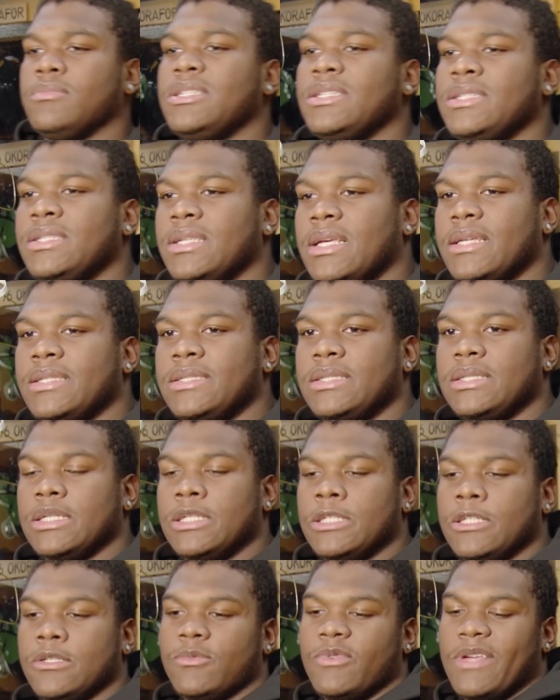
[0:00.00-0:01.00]
Just us.
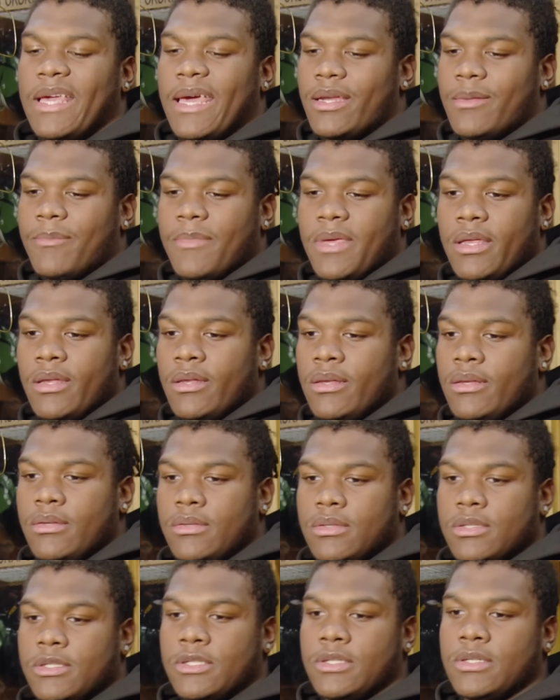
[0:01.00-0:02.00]
We had a meeting
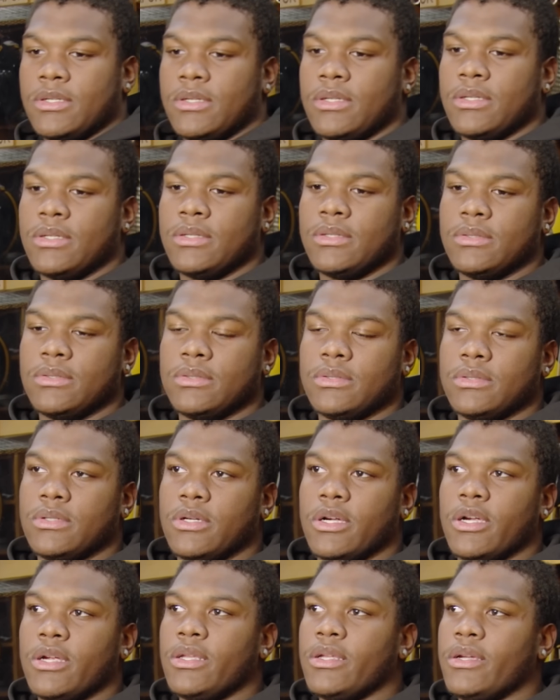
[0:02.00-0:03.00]

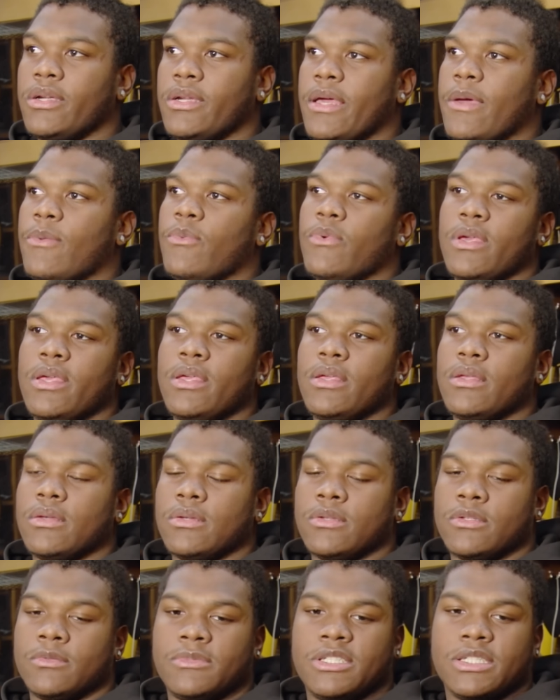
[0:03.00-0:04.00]
earlier that week,
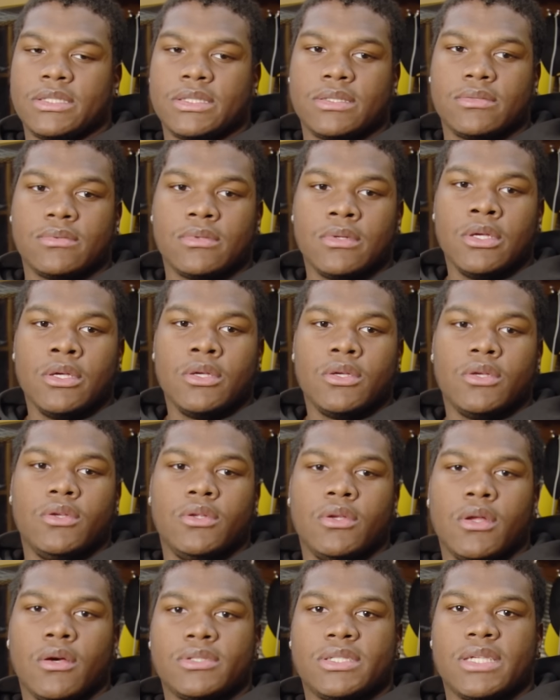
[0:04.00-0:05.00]
just, you
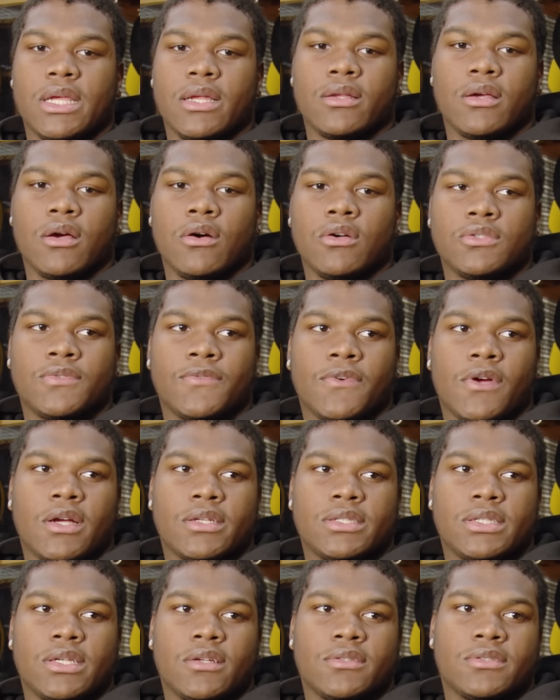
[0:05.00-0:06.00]
know, setting goals for
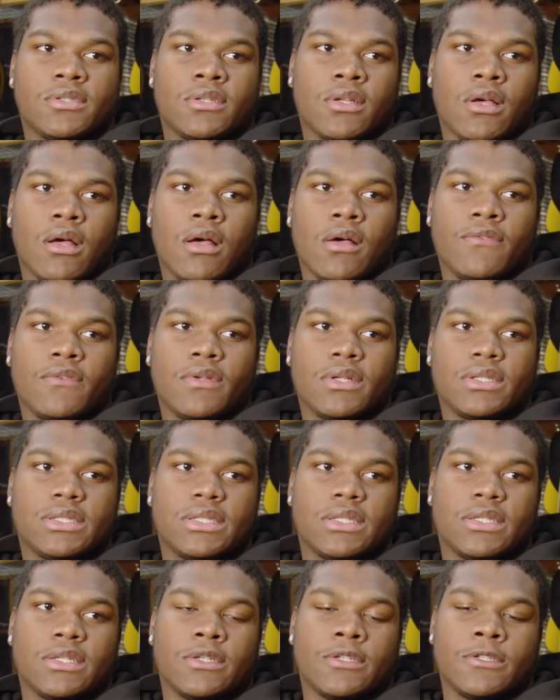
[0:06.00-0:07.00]
ourselves on the offense
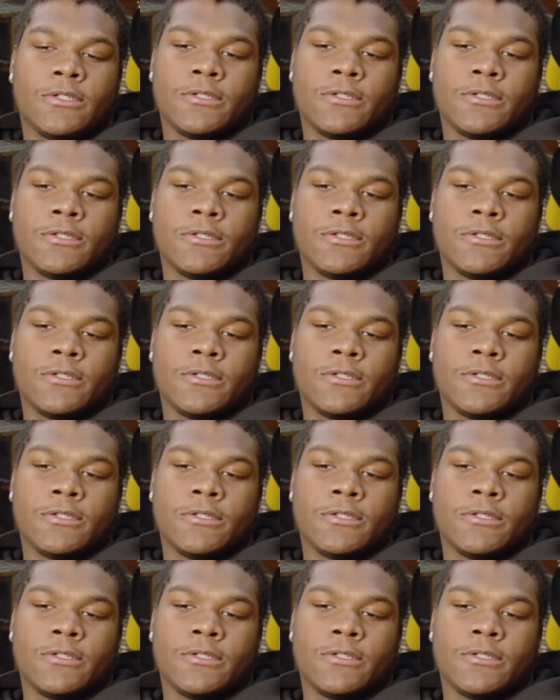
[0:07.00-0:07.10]
and